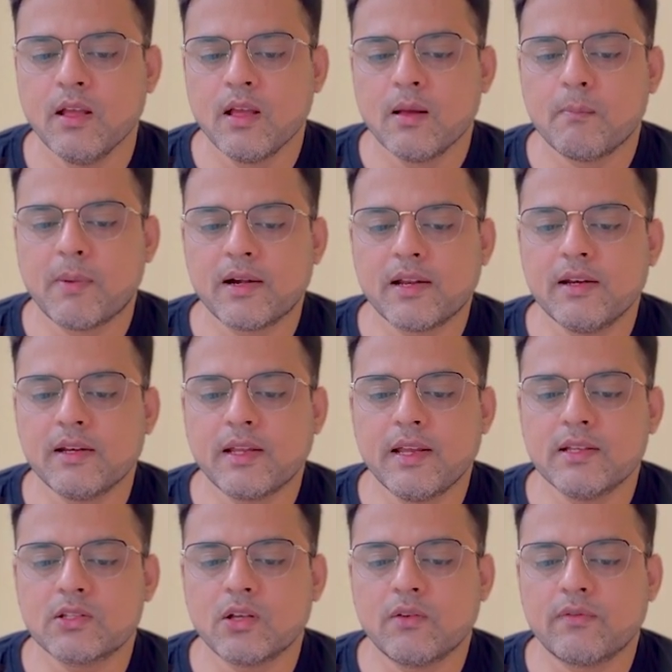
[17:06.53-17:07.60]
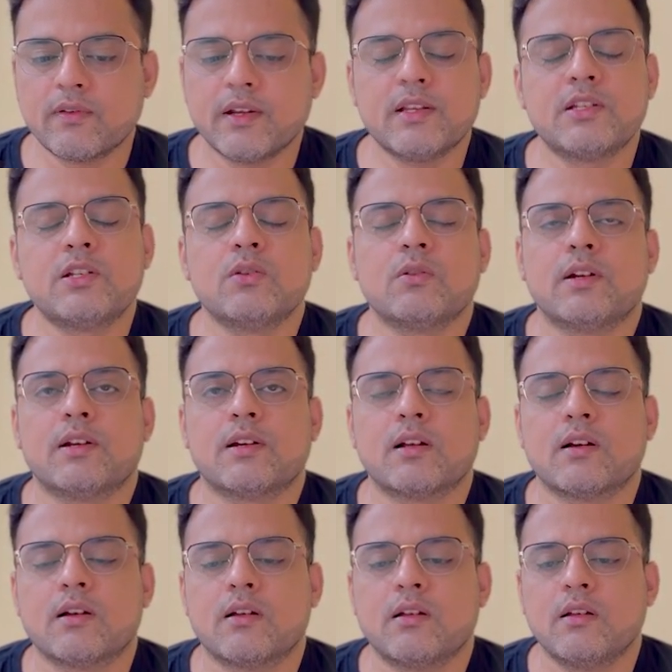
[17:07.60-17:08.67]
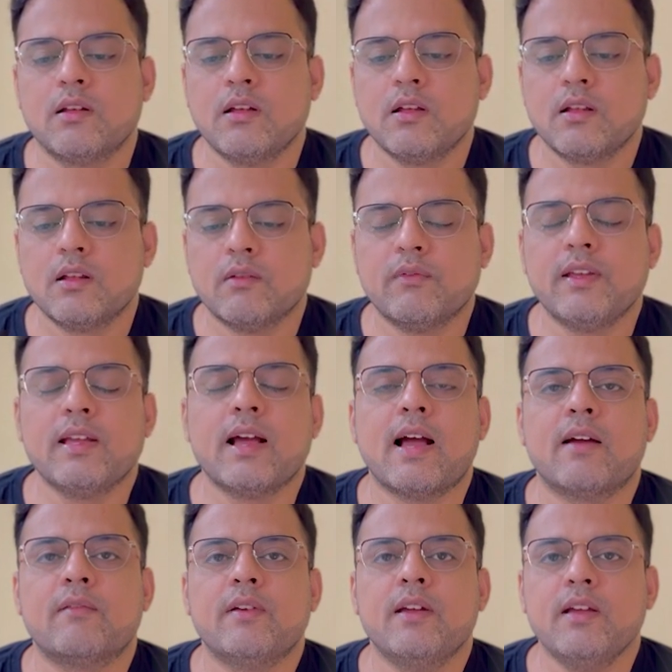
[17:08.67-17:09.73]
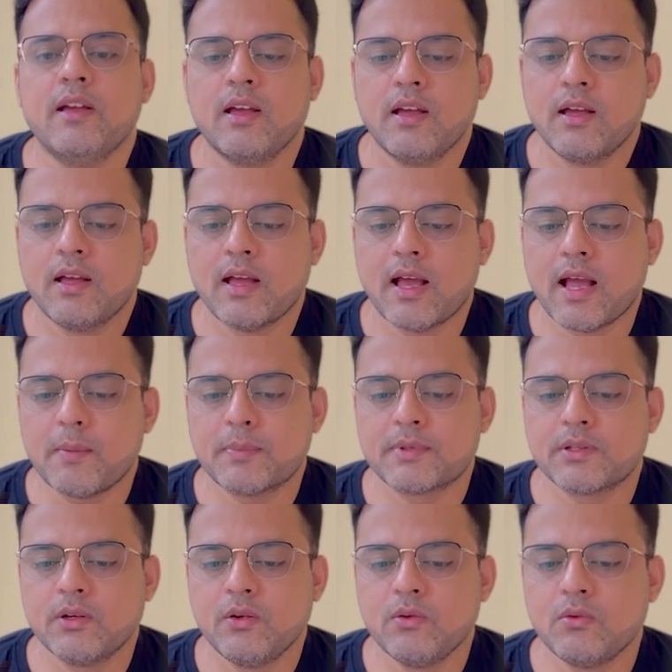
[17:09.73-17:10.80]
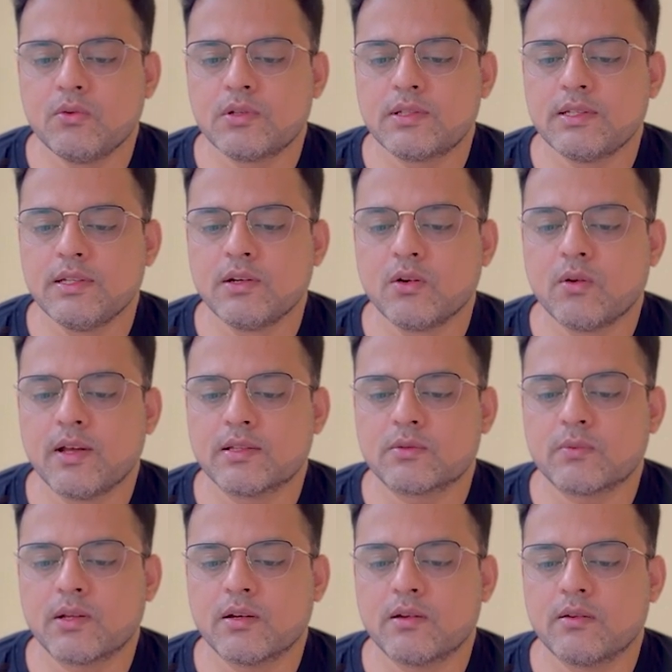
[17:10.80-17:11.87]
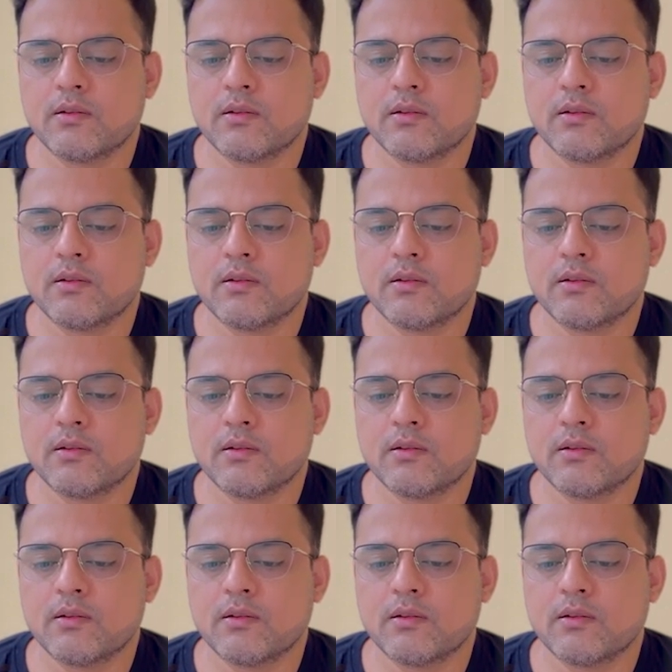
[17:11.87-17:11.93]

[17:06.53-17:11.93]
But in case of ratio data, we have a absolute 0 as well.